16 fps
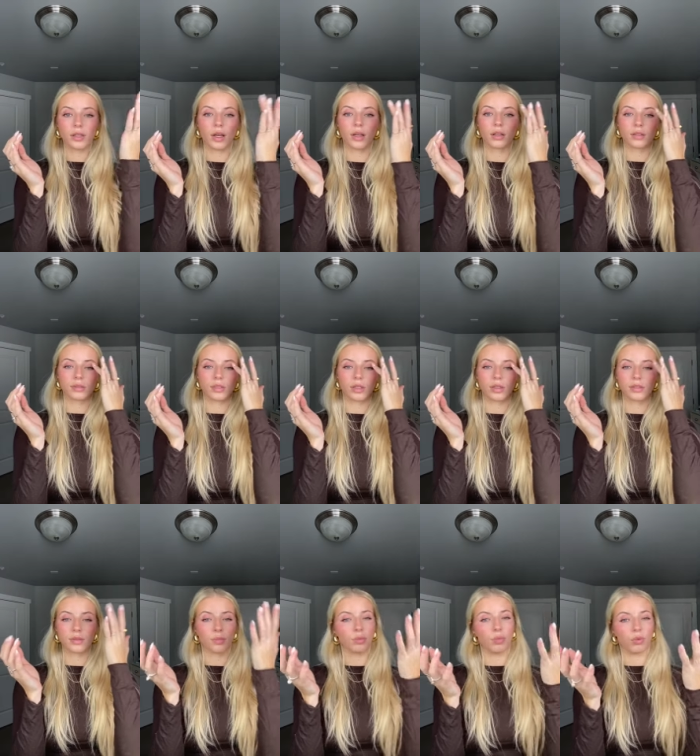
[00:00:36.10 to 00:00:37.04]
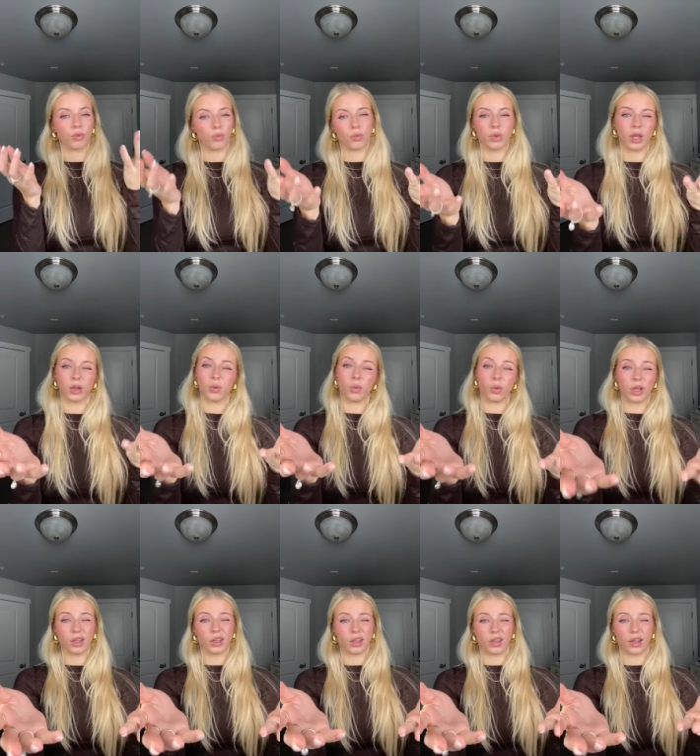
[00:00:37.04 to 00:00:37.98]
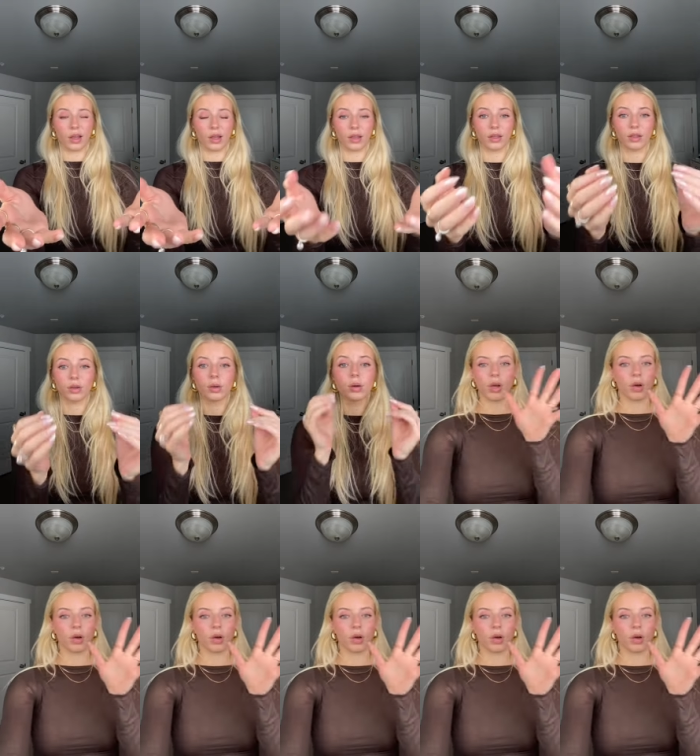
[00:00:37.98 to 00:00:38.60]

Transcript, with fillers: eye looks like it's like winking at you.